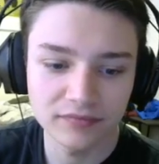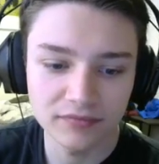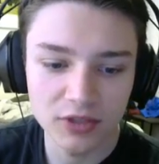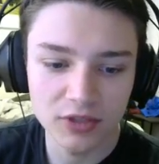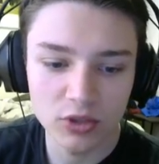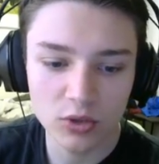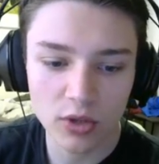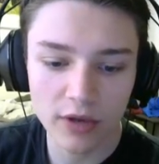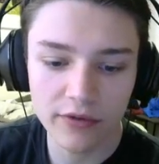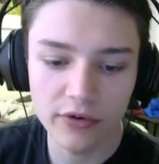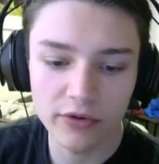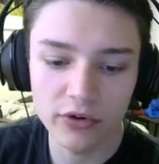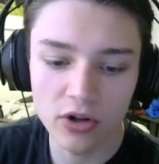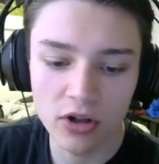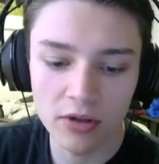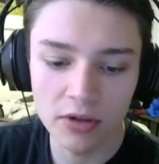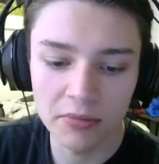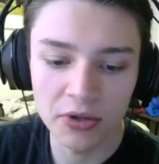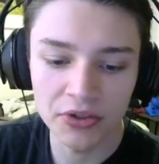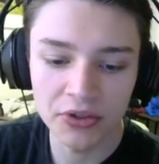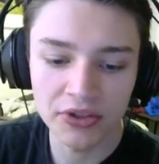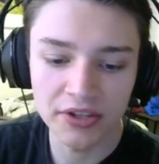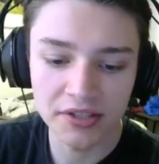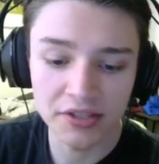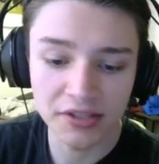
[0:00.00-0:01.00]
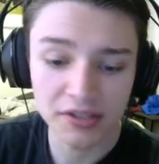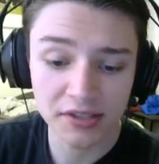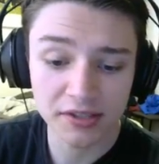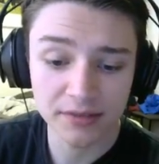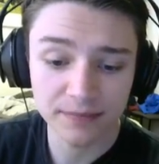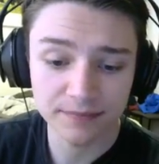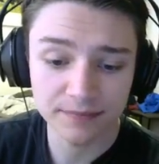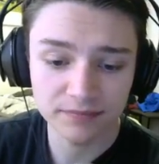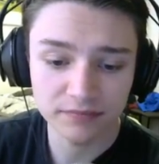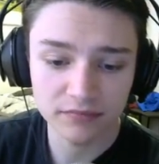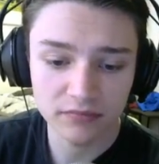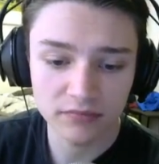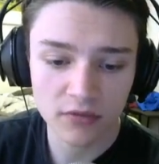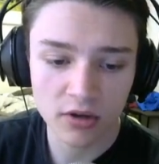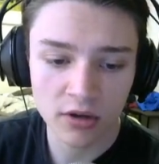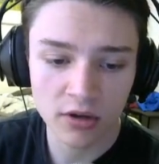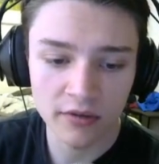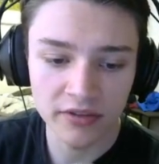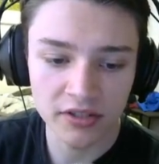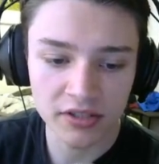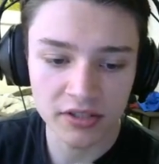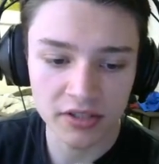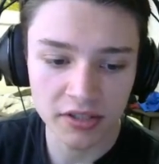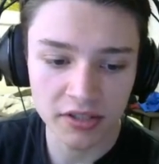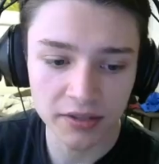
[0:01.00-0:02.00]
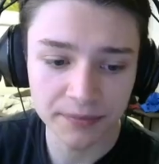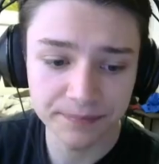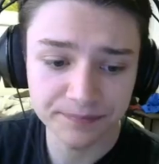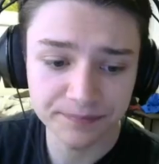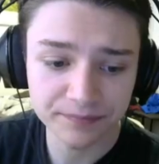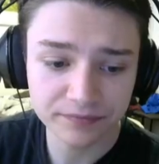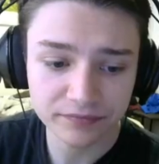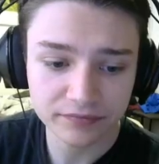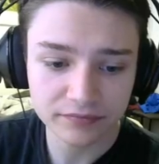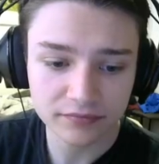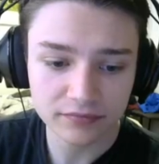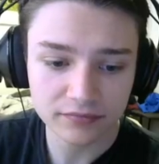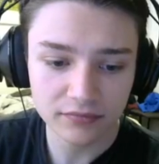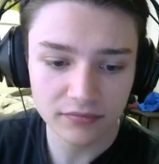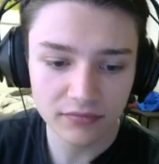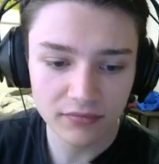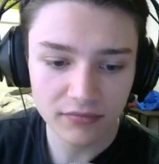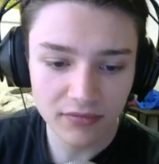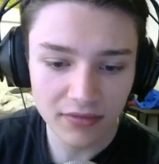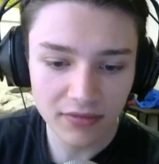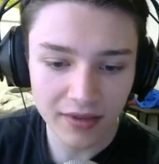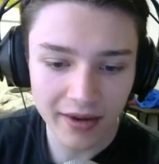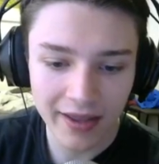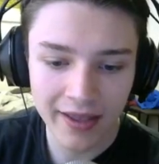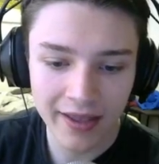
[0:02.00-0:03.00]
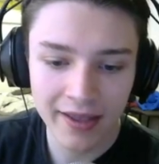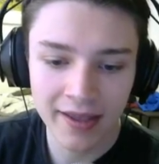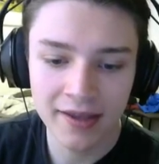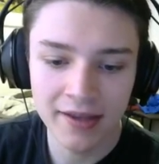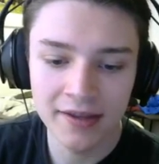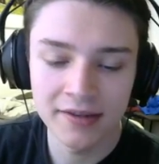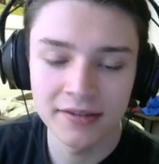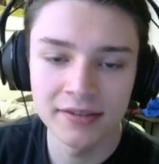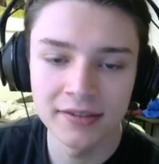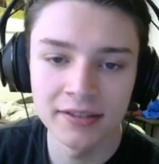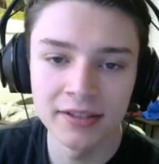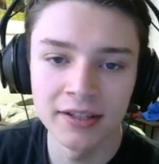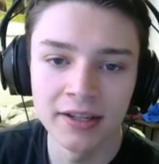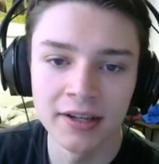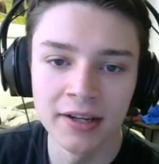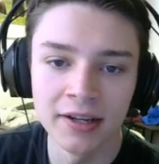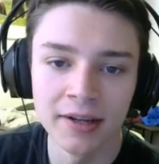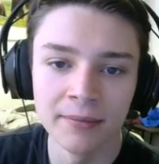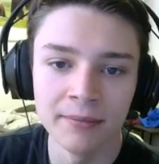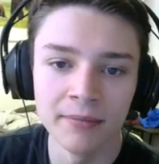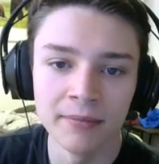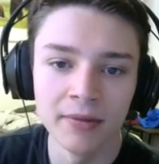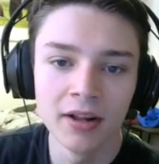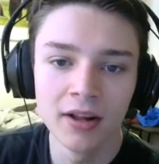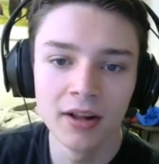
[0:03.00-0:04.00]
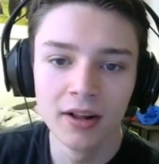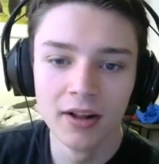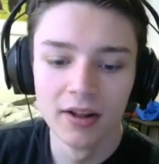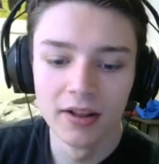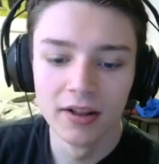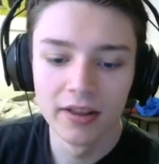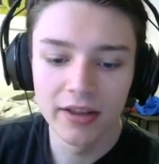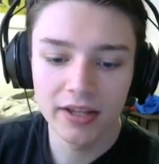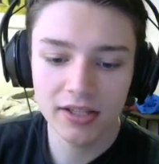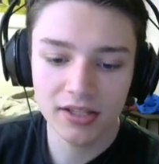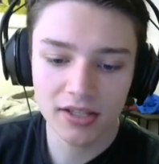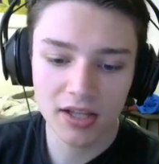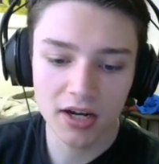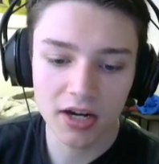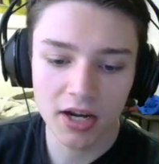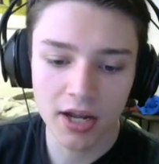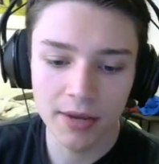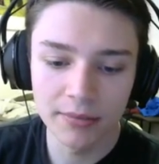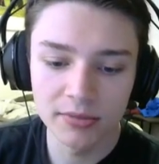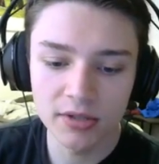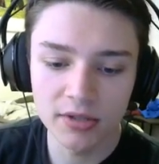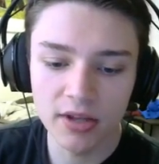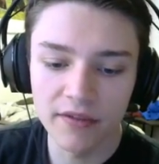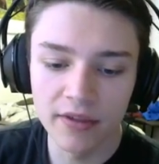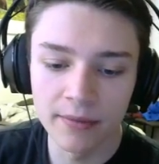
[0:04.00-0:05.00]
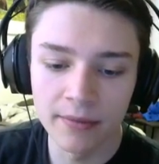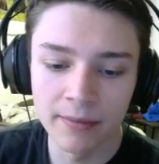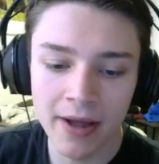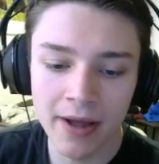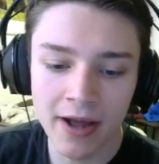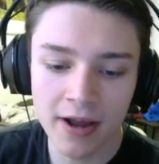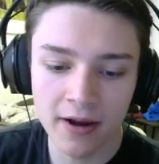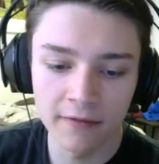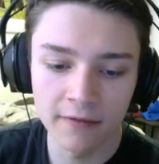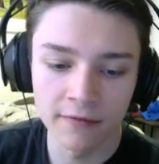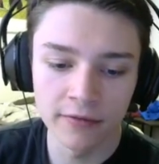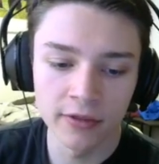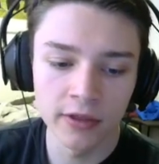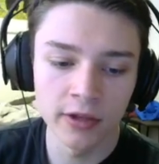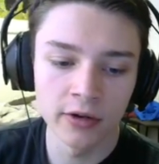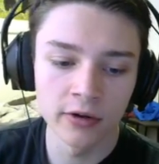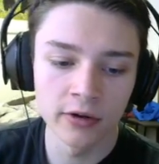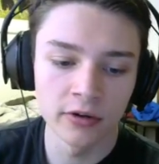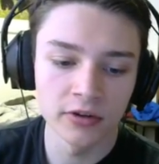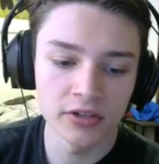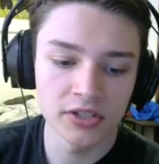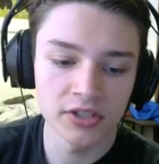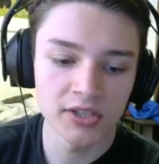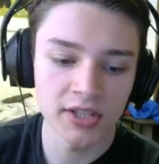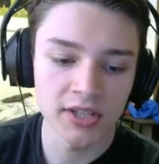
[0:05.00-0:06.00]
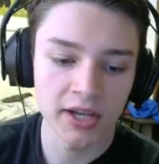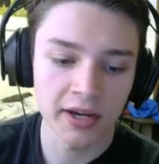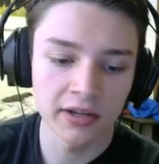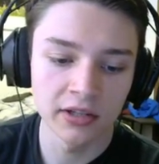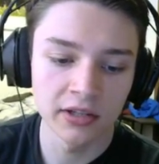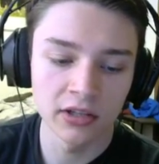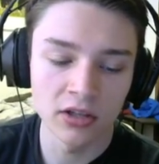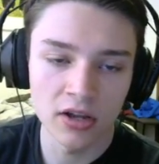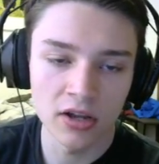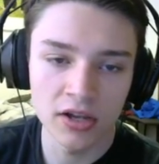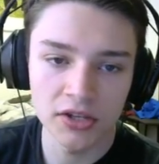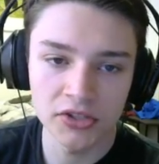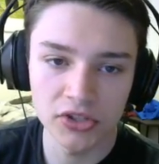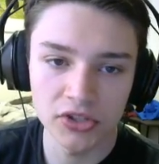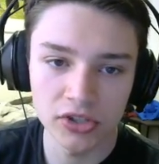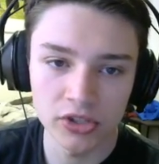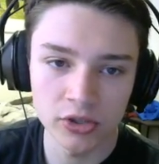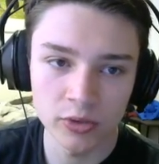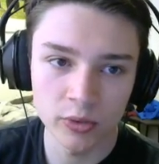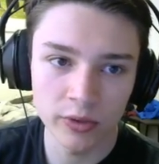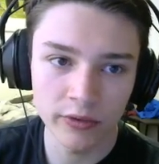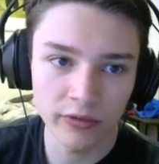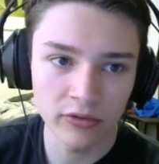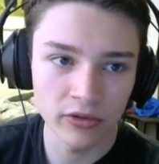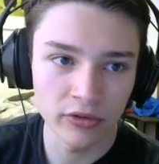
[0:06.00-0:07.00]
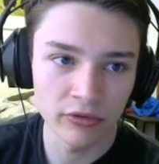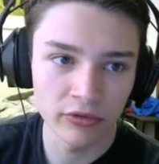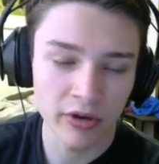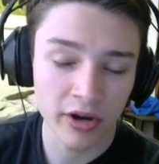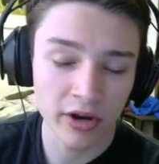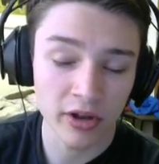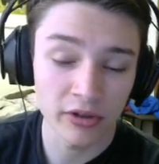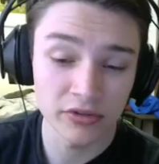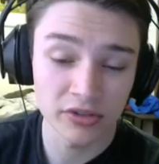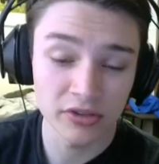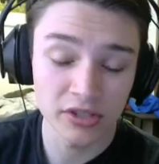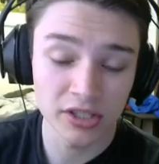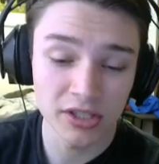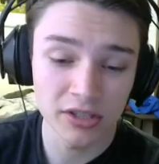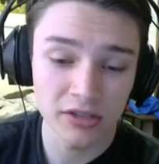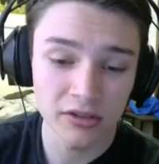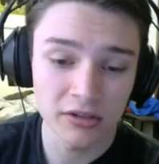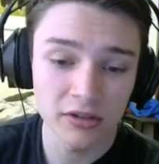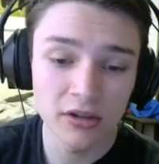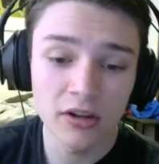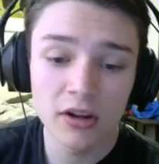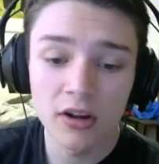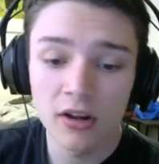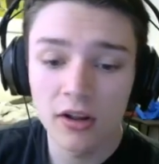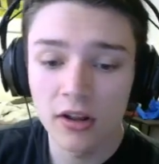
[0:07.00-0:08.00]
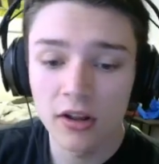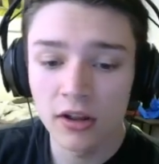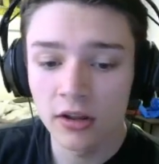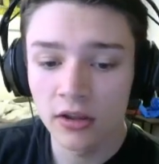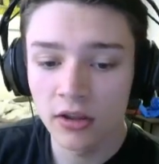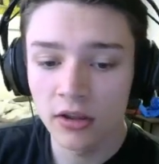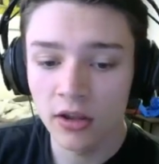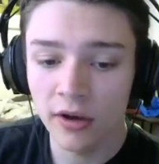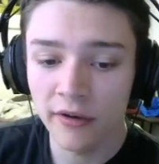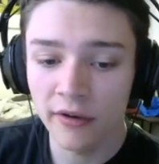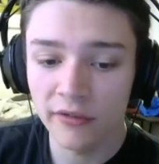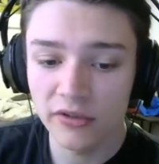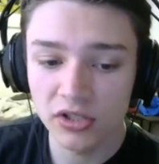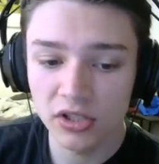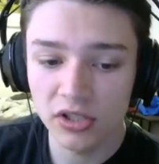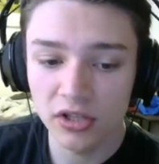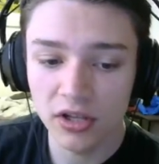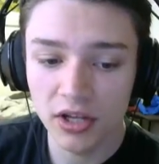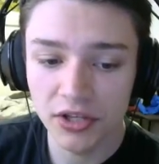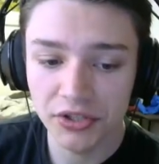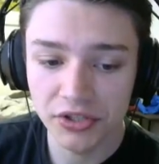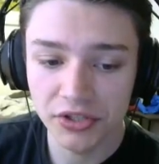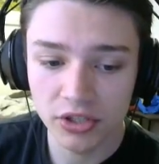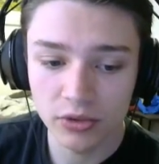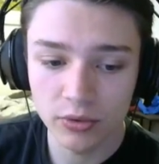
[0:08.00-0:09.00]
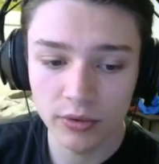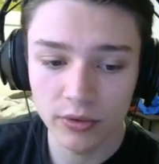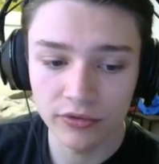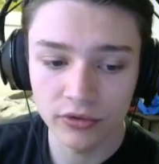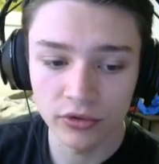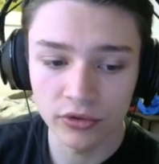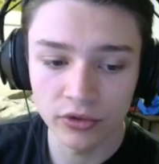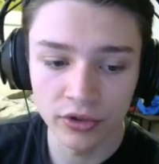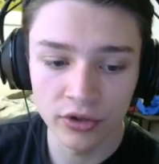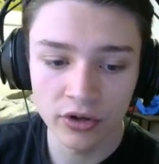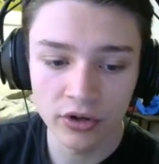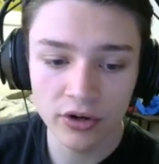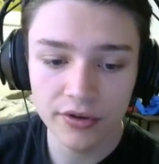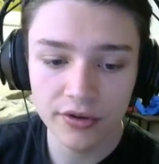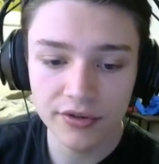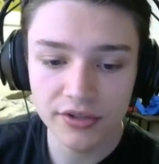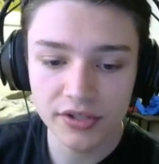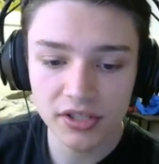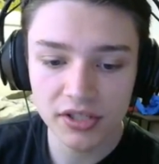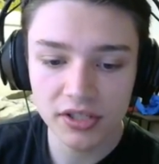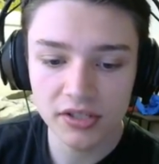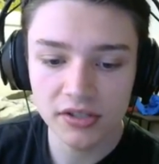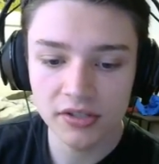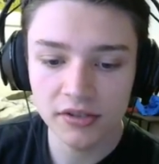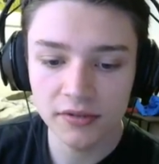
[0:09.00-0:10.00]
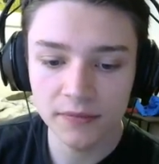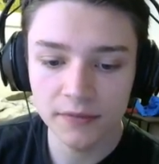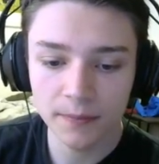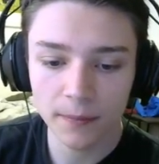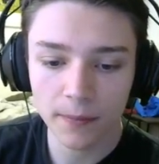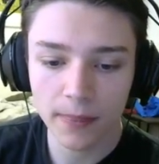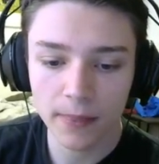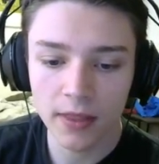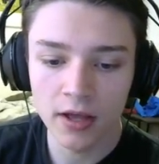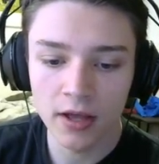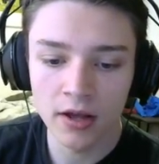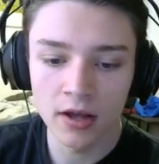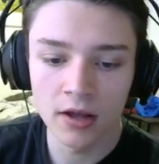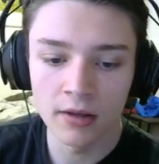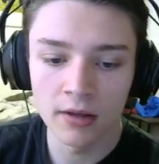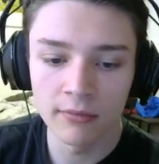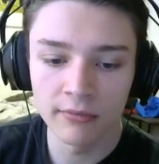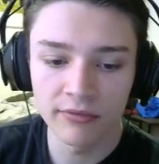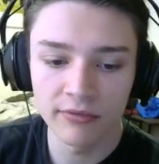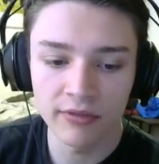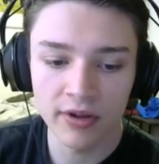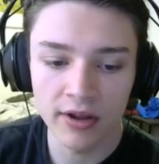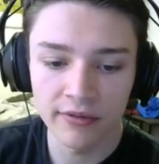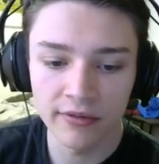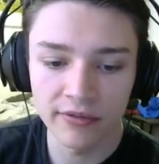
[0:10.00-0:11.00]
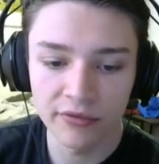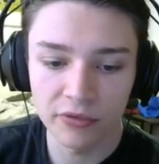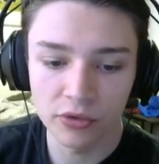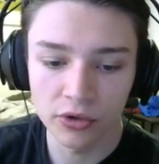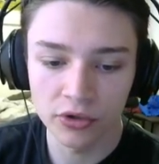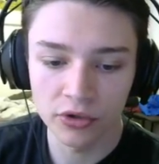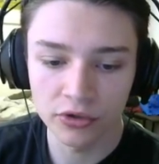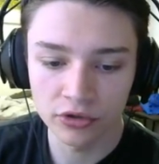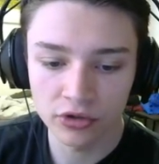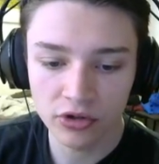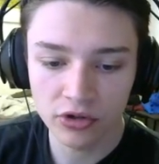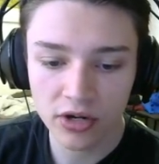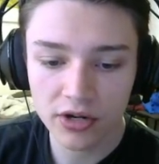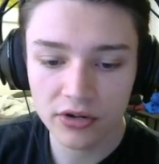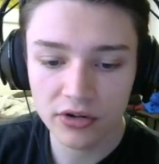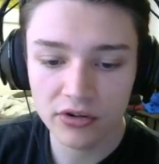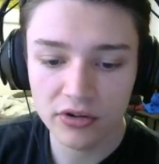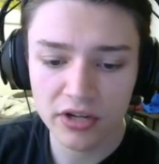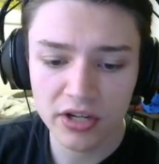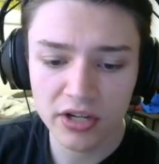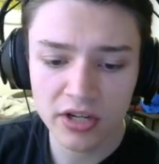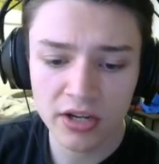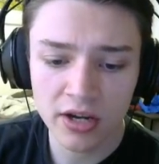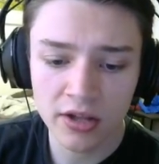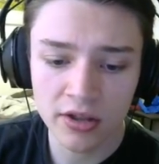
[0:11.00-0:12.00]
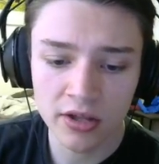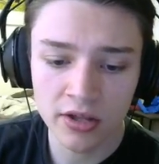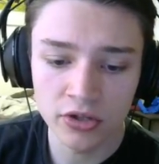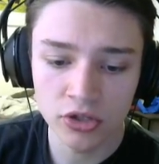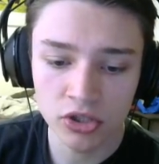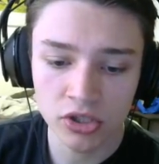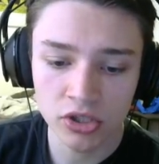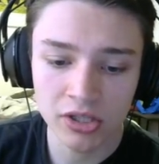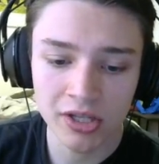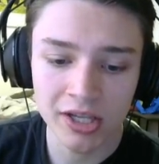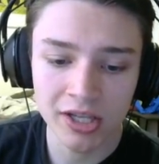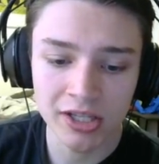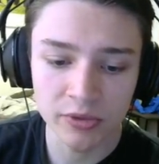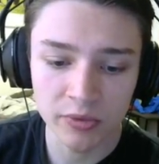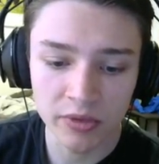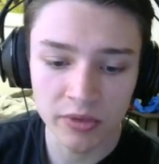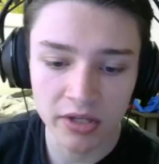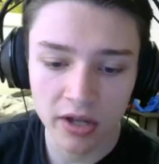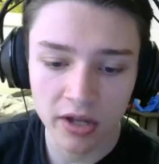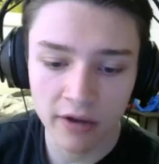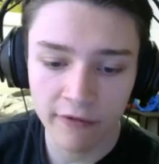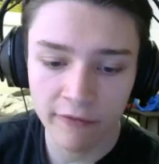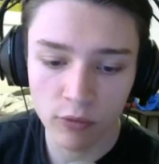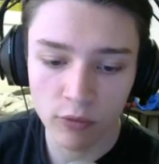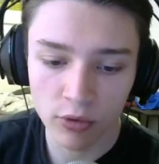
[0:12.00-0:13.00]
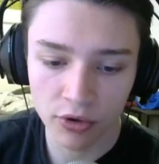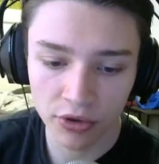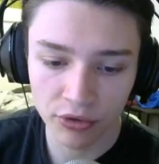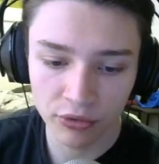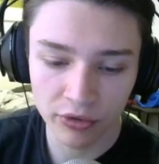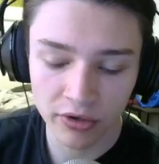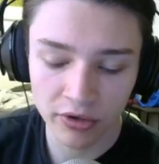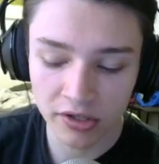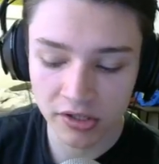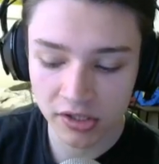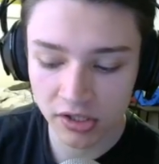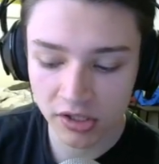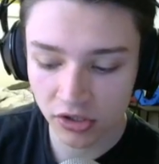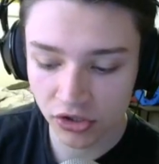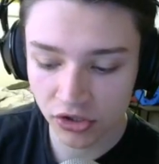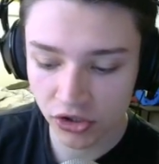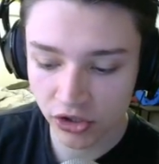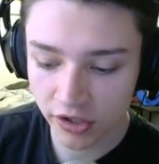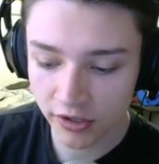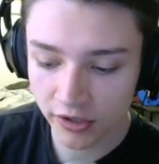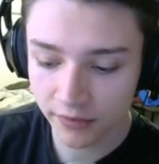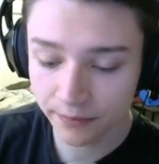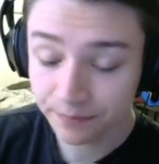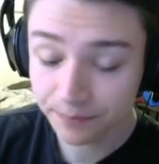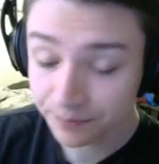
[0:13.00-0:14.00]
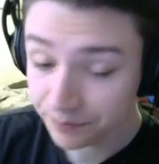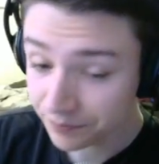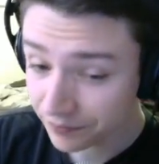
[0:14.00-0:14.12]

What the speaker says: So I've heard all about this, obviously. And this kind of comes off the back of their second loss to Swift in the regular season. They obviously lost to Swift earlier on in the season, 5-4 on Granary, and then just last week a 4-3 on Sunshine.